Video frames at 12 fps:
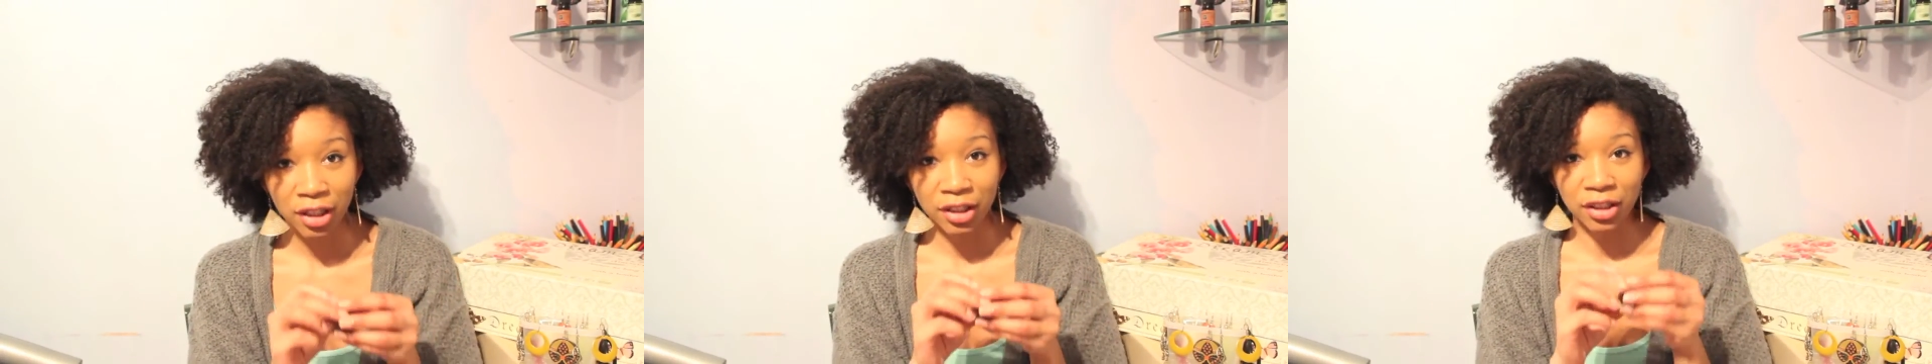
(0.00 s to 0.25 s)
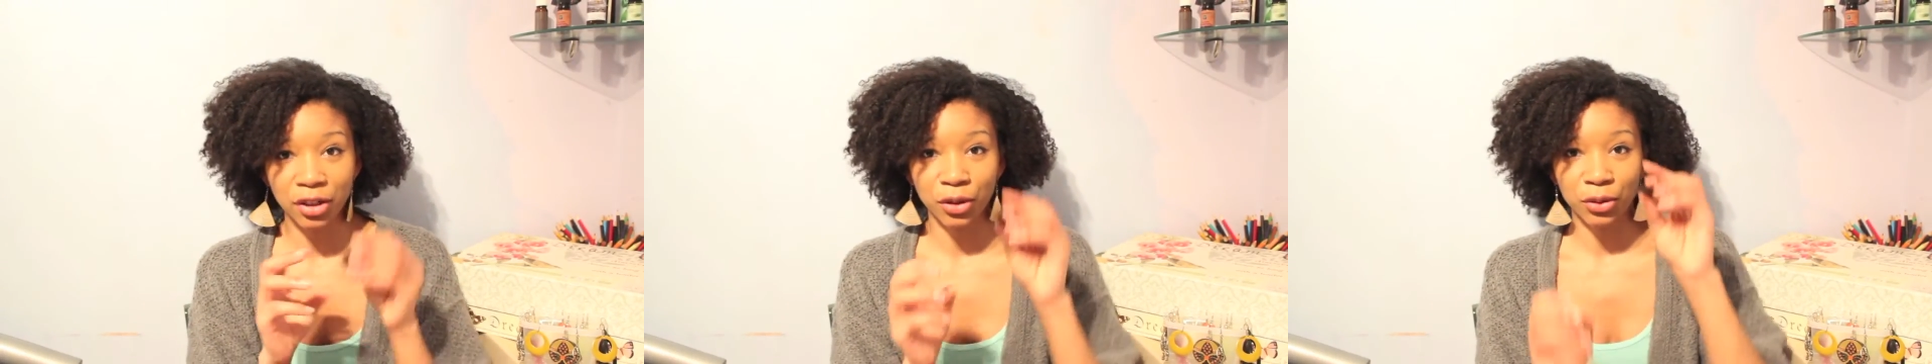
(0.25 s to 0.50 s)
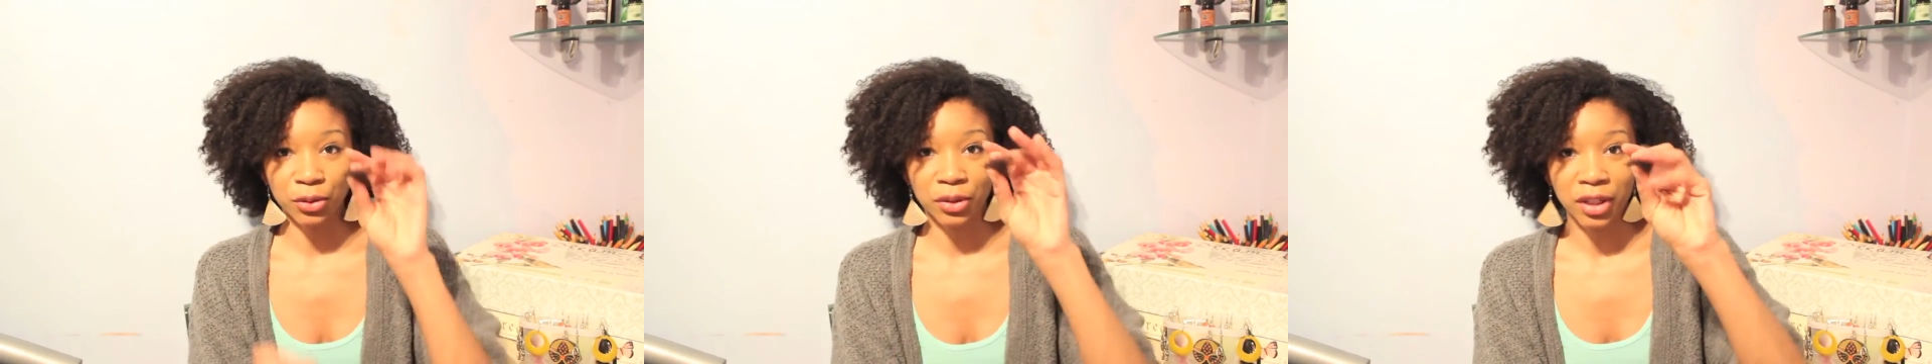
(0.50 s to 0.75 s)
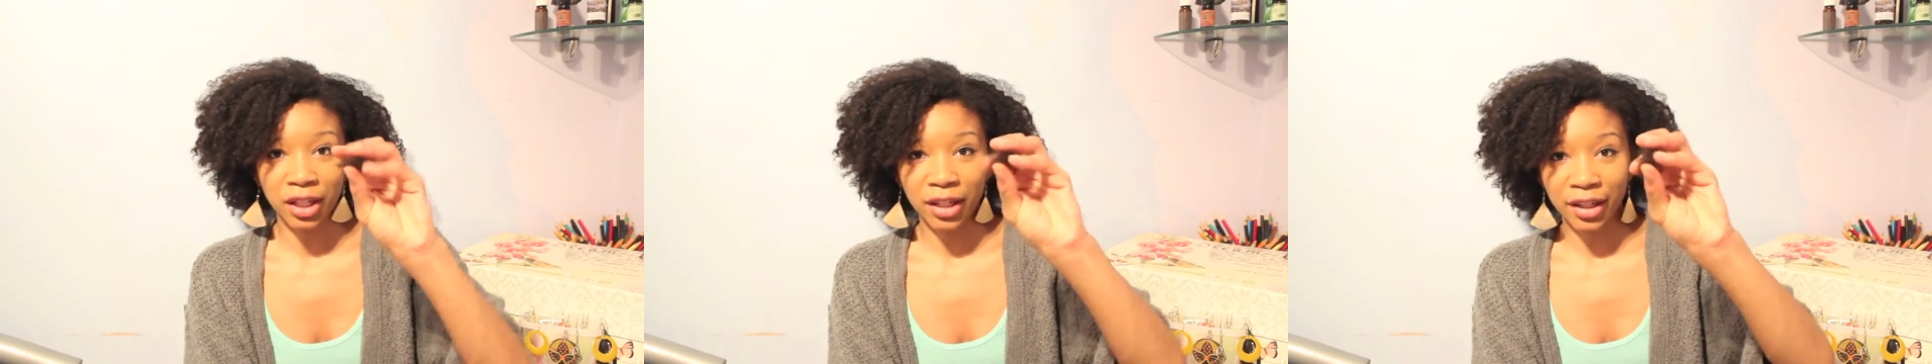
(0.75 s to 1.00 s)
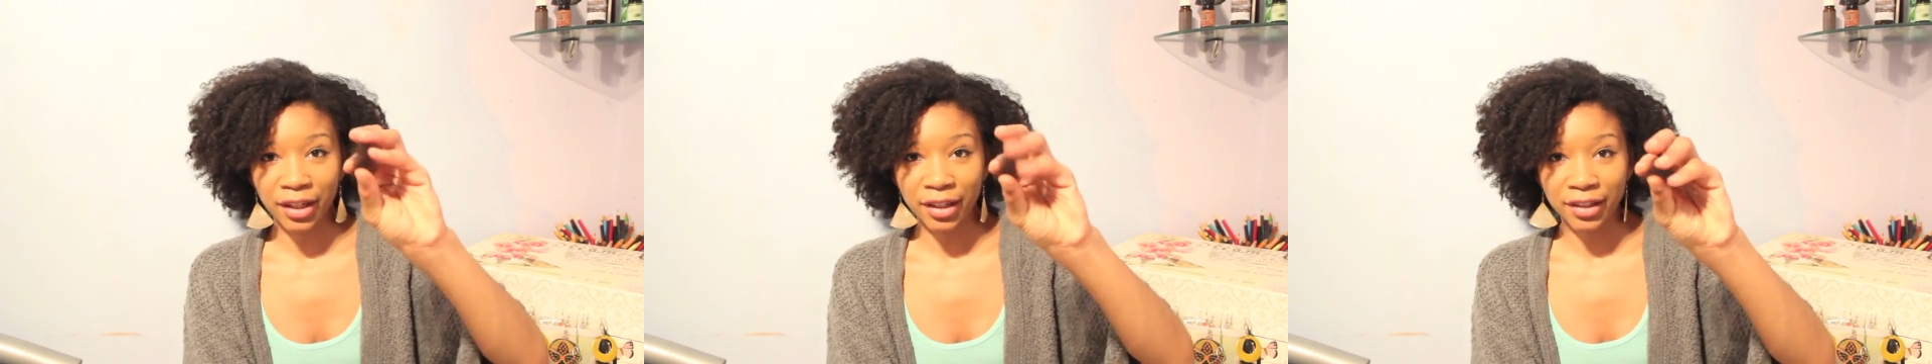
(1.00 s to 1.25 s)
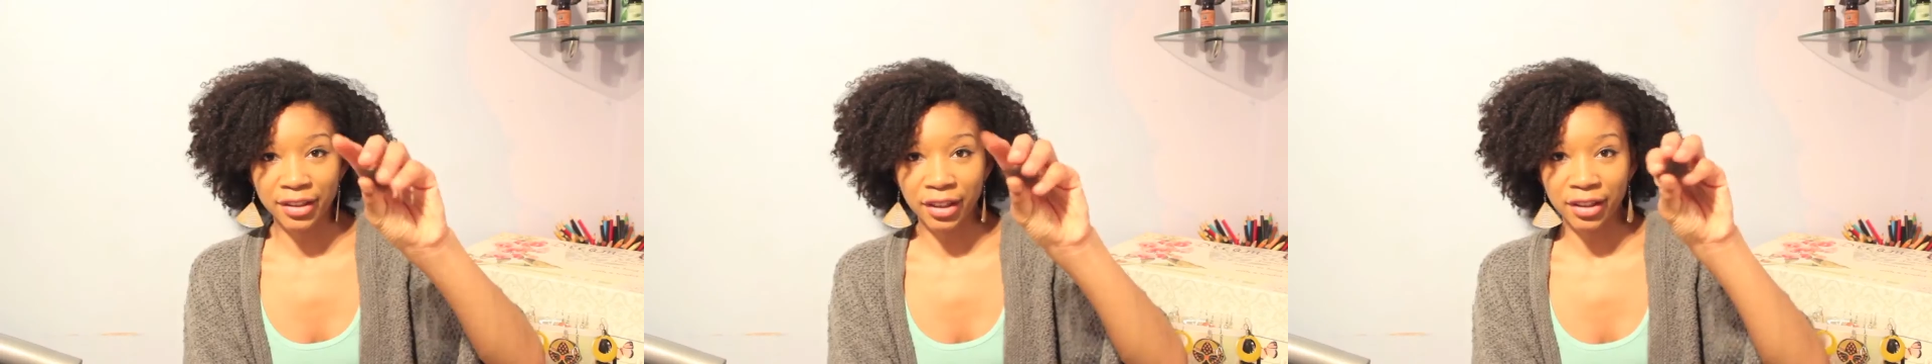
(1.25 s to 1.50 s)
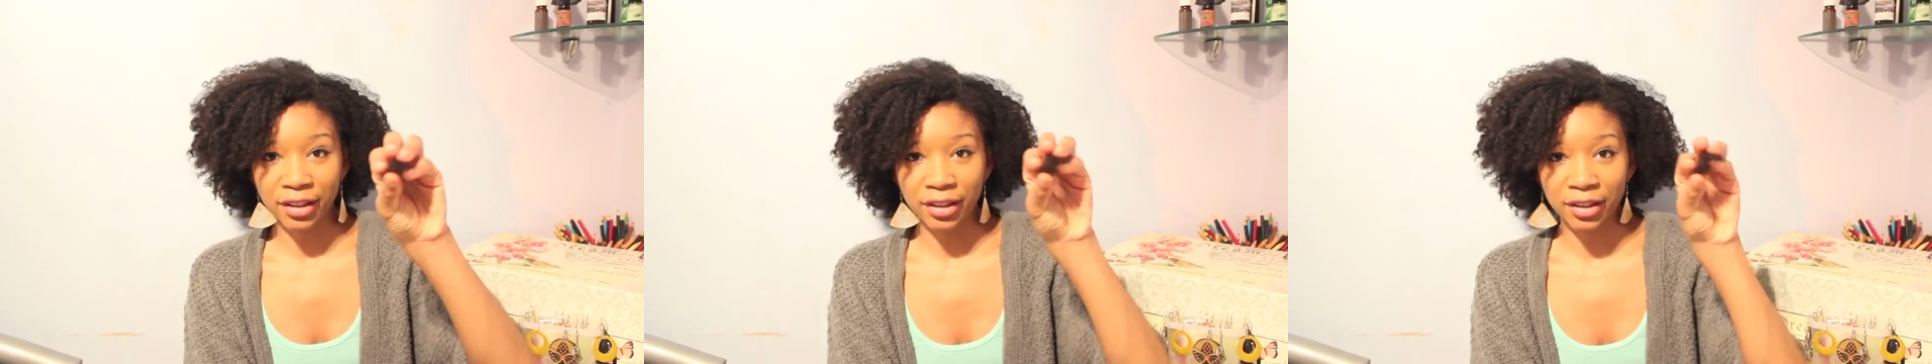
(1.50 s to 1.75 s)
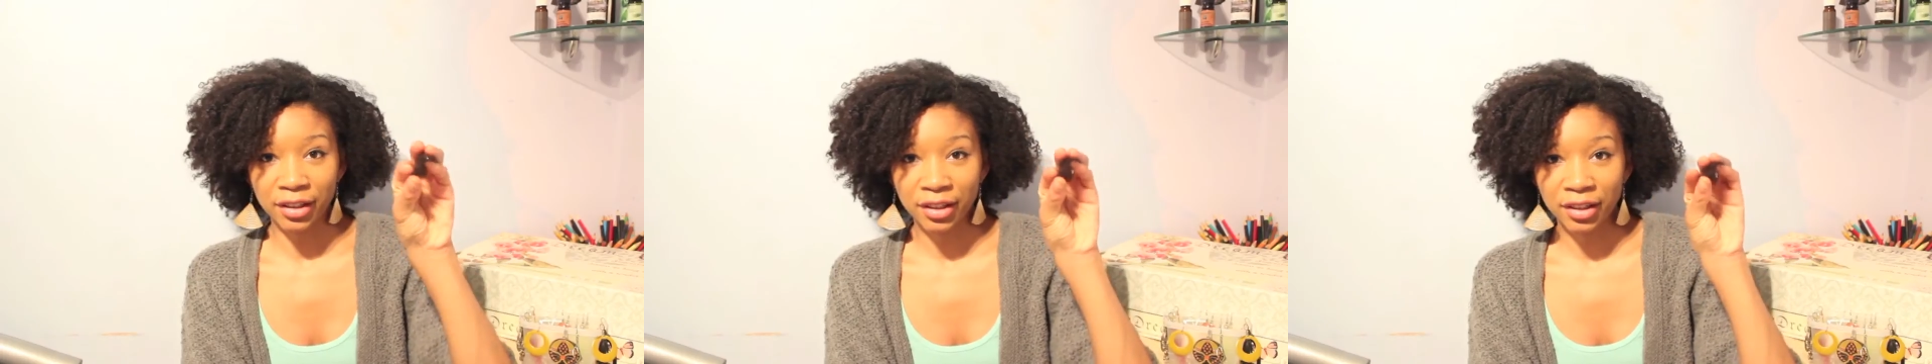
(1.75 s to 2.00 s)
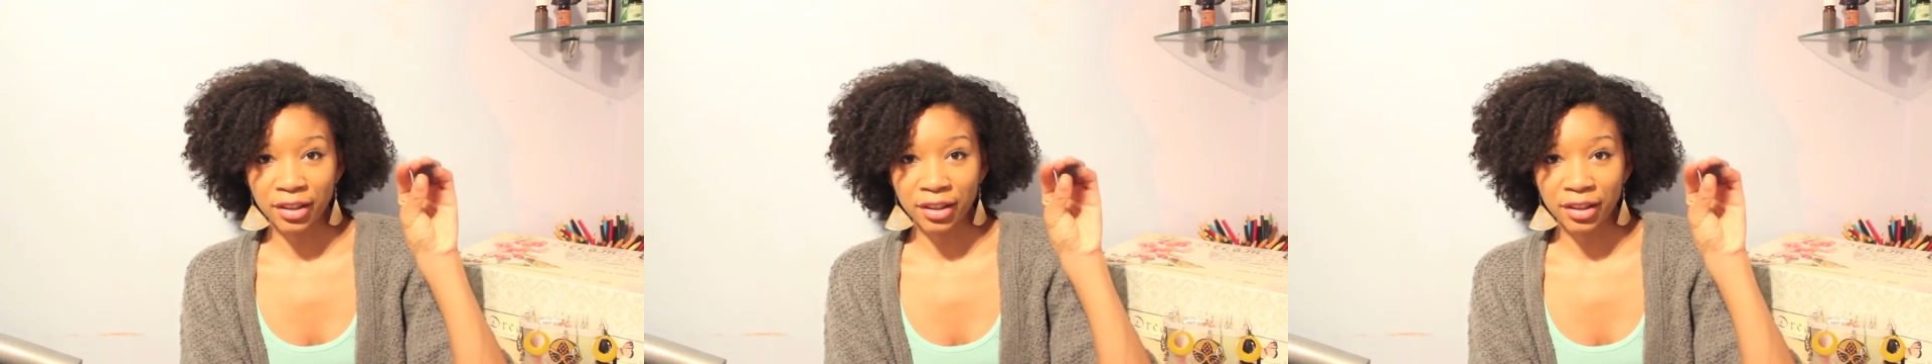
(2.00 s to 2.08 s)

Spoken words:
this whole hair shedding